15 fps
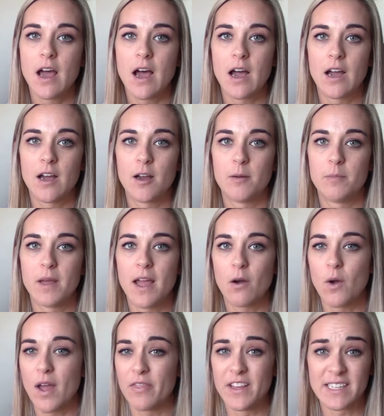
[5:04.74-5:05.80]
um,
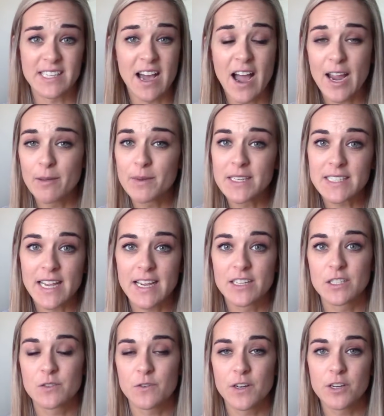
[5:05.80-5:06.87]
the time it
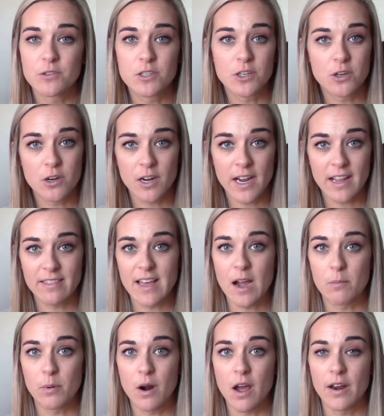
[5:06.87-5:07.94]
takes for you to create
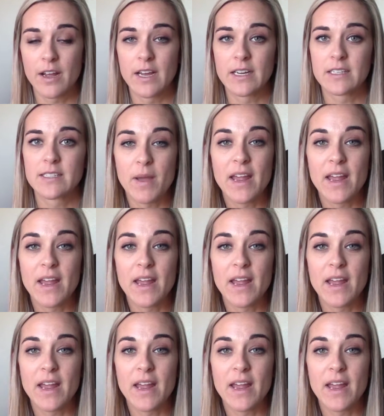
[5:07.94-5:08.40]
that product,